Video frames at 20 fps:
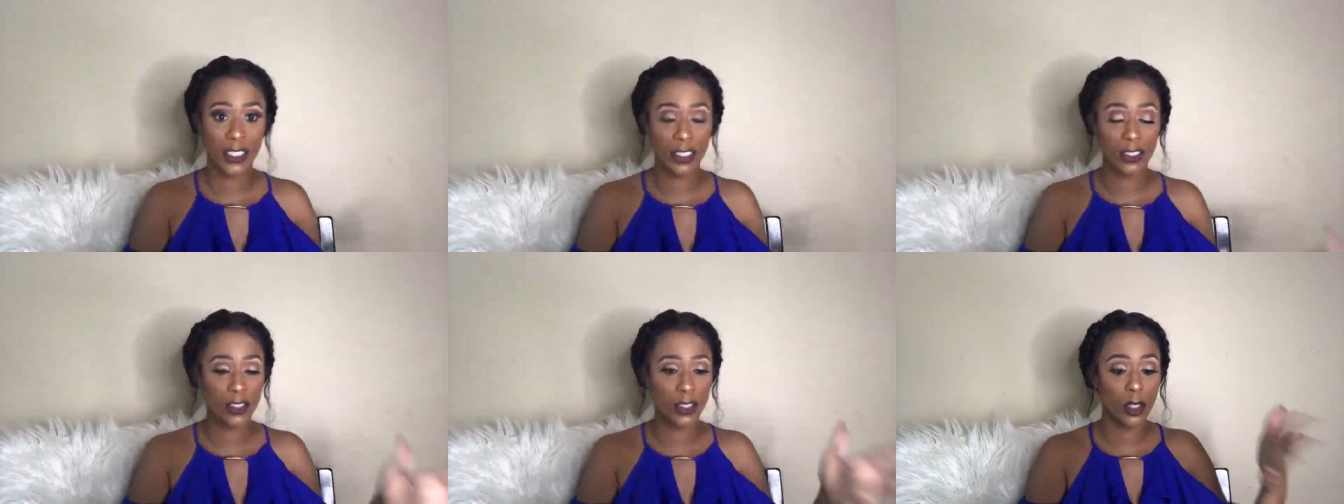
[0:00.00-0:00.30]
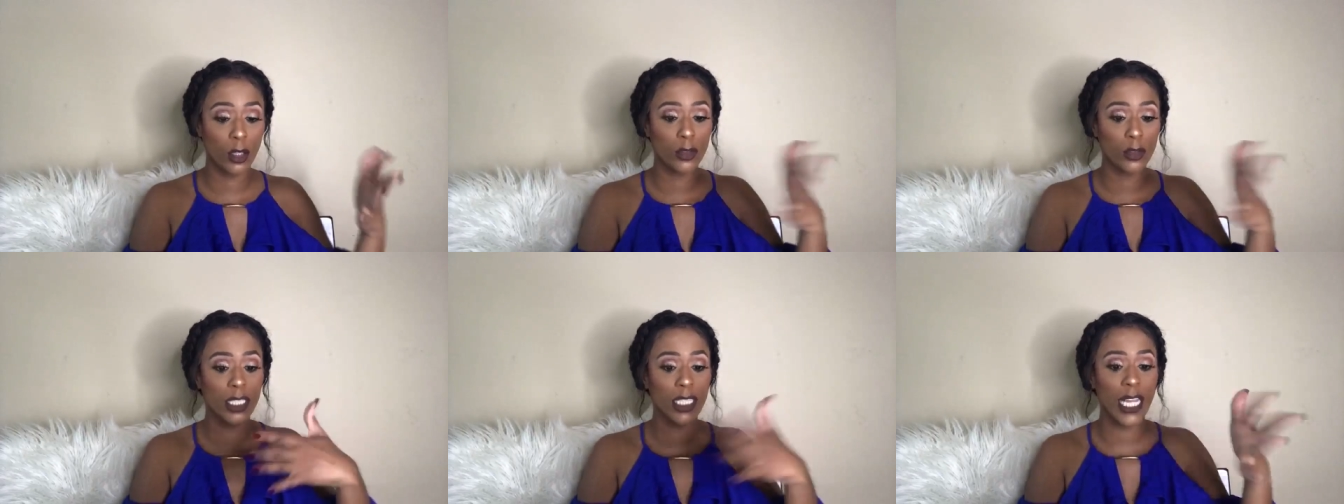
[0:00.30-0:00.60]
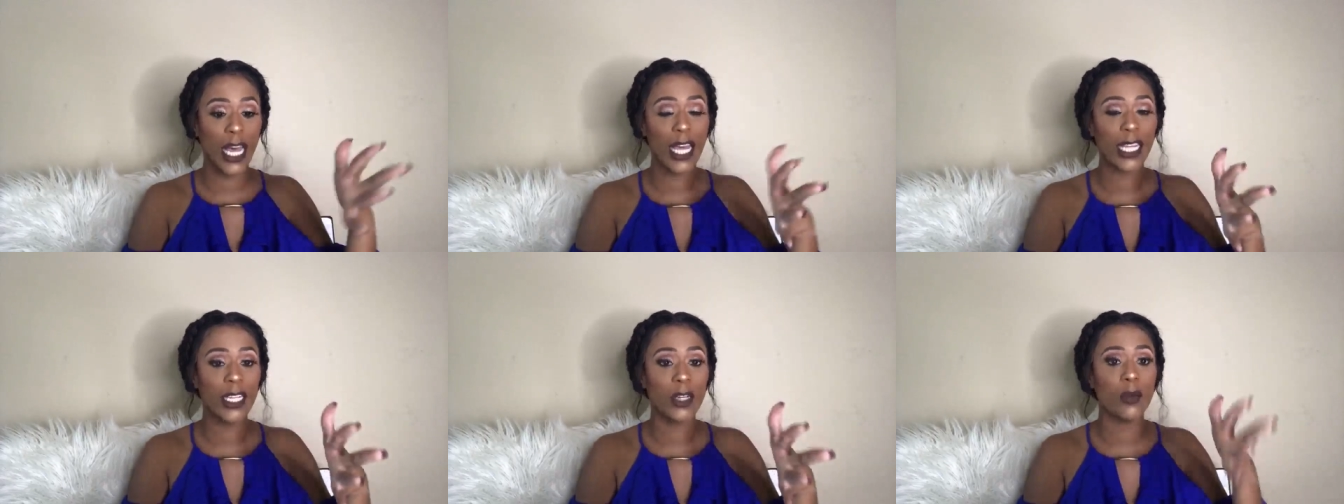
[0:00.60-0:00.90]
so
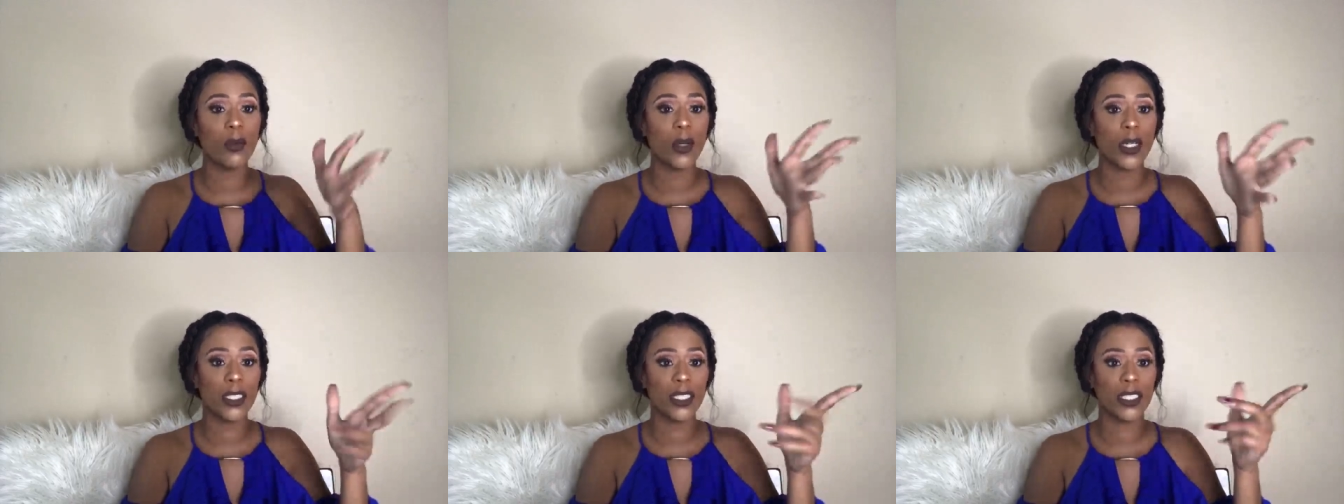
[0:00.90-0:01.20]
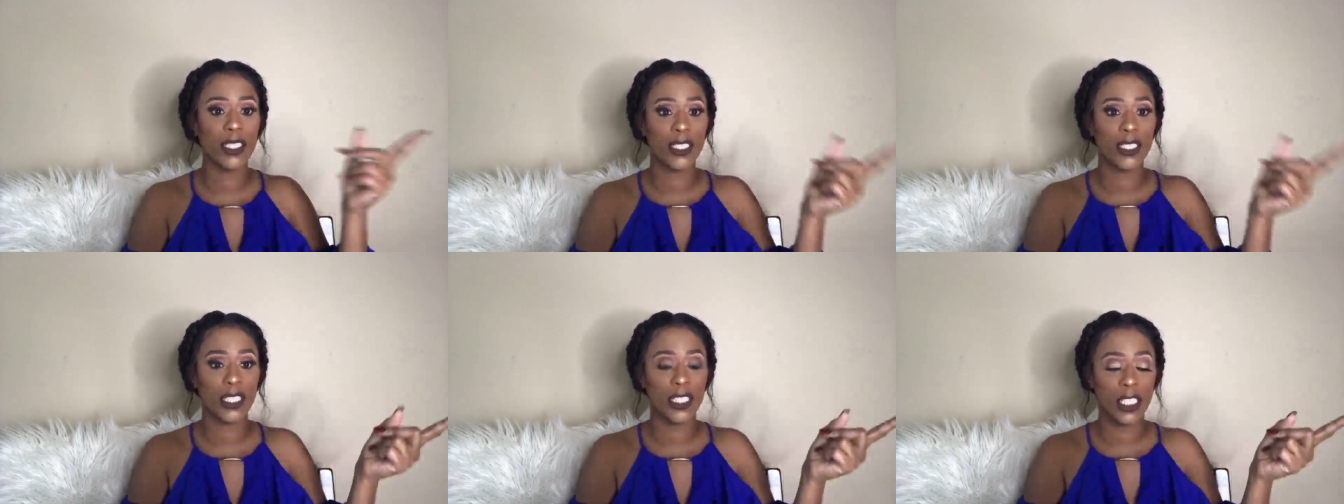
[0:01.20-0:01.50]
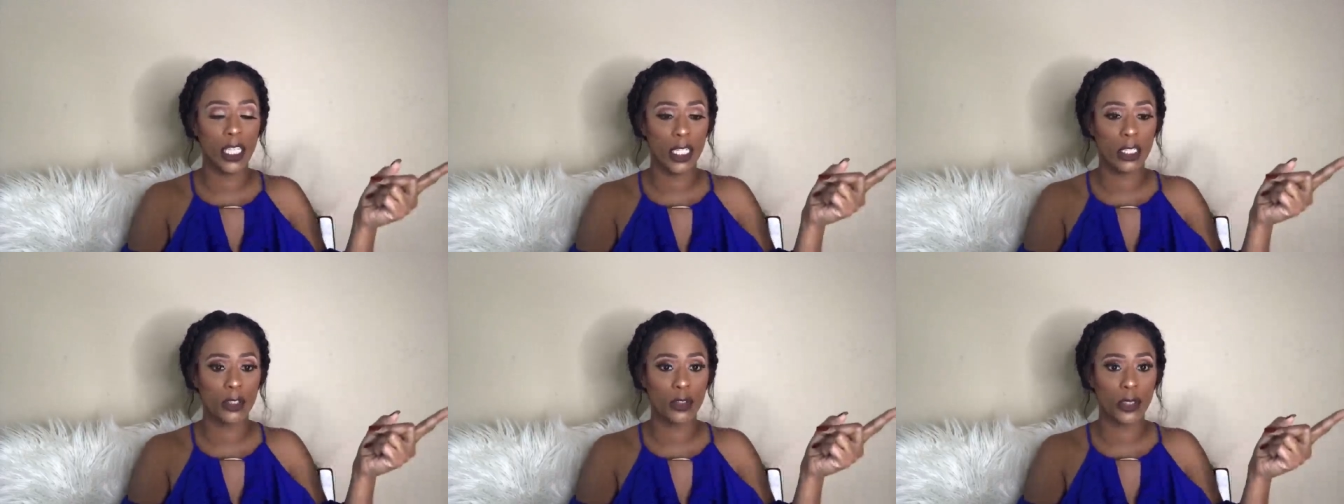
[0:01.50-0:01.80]
Delilah was the
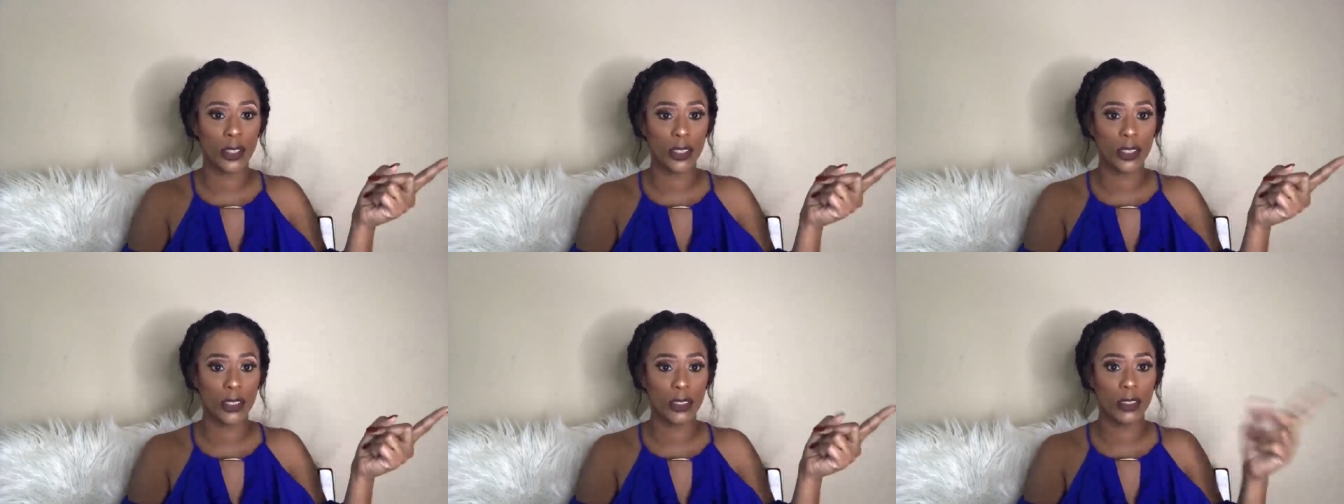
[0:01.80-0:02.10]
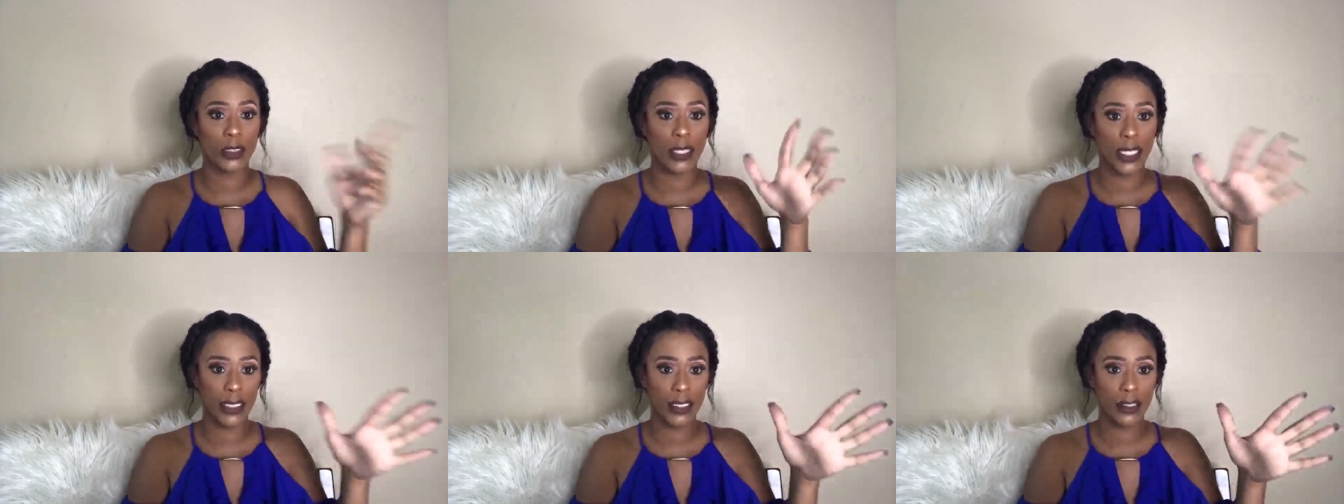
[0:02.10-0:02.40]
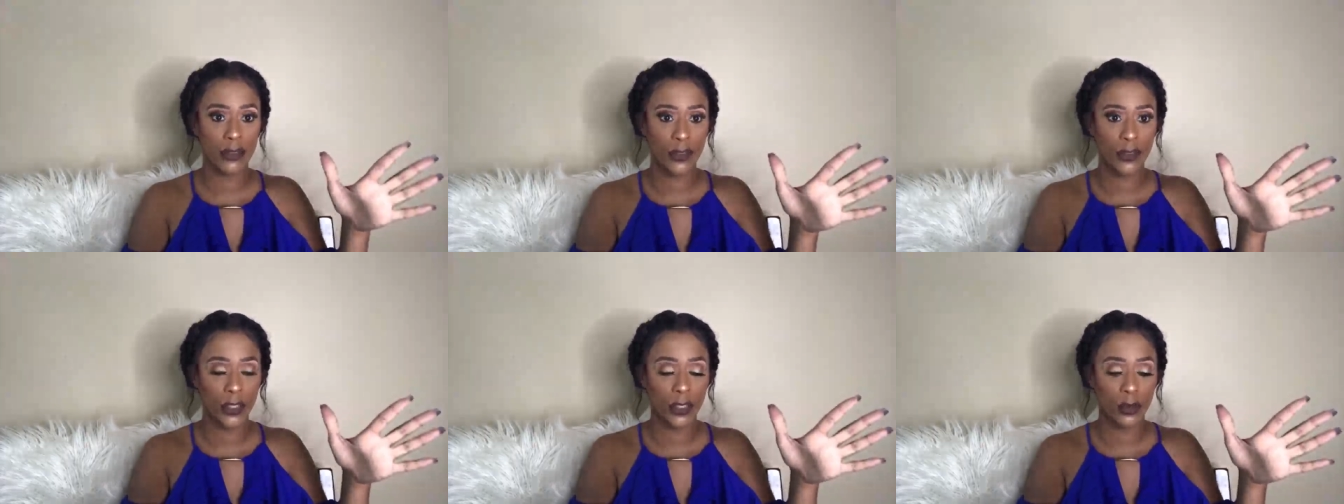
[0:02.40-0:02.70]
seductress. That's
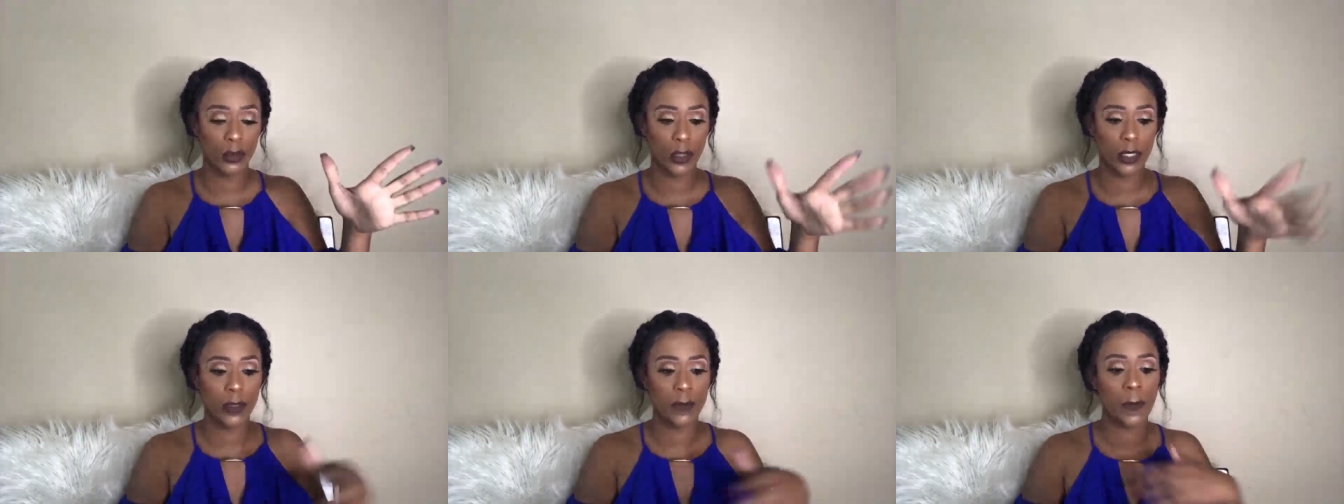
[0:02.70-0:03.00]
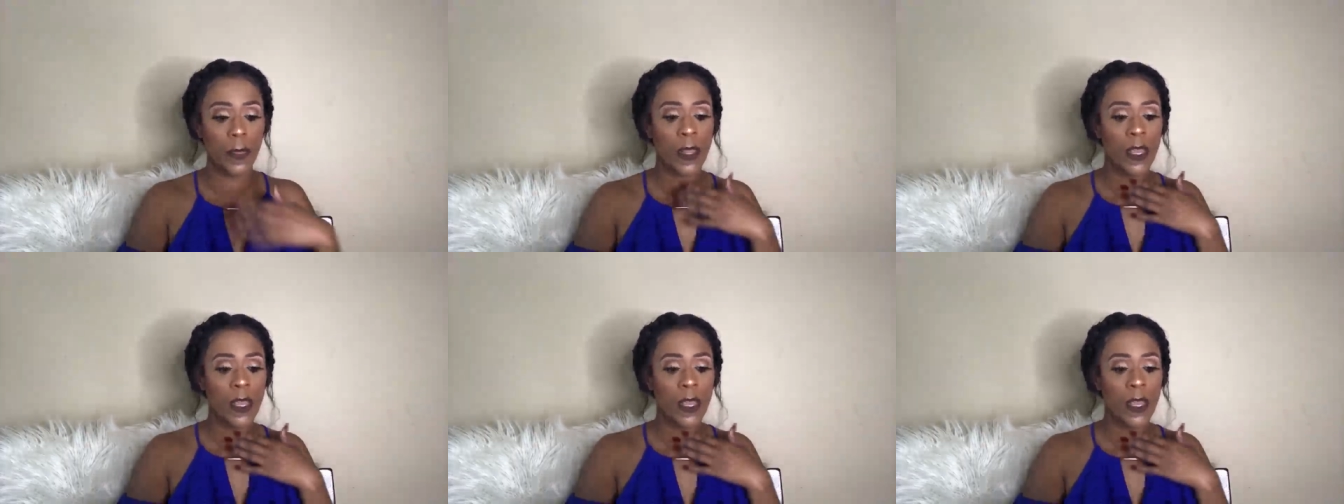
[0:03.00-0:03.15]
the first word.